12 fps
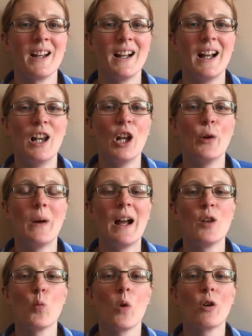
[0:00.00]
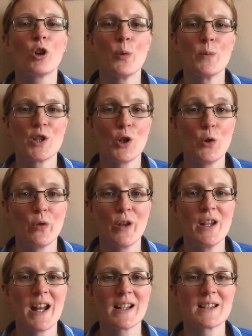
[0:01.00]
Hello and welcome to the
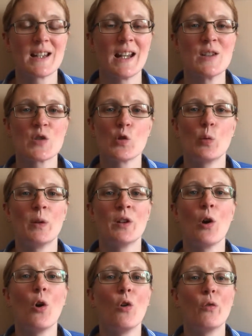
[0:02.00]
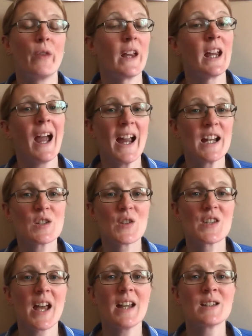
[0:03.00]
next instalment of the A to
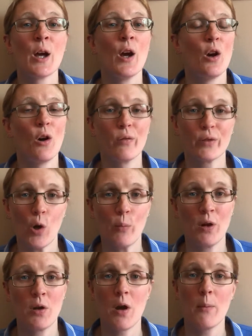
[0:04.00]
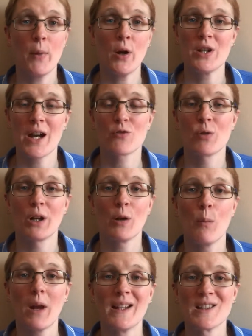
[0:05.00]
Z of common podiatric
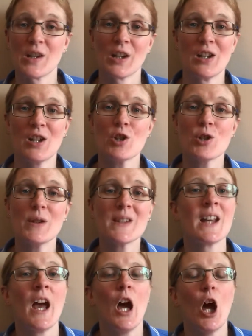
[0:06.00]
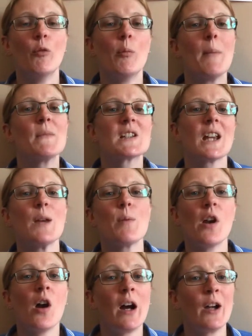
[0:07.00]
complaints and conditions. And remember to keep
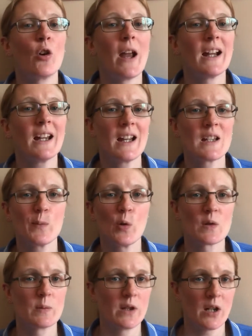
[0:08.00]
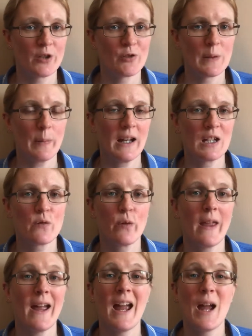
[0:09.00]
an eye on NK Sports Podiatry's page for
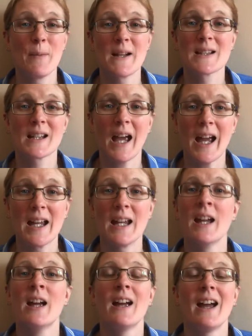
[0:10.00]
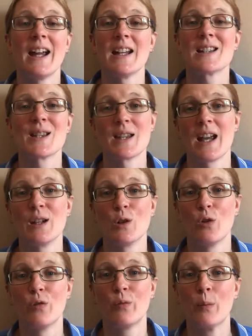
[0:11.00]
their MSK A to Z
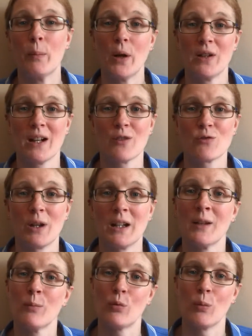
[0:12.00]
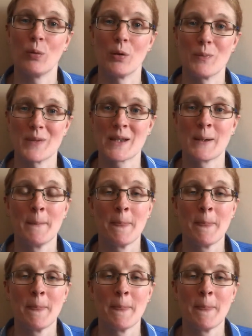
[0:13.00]
of podiatric problems.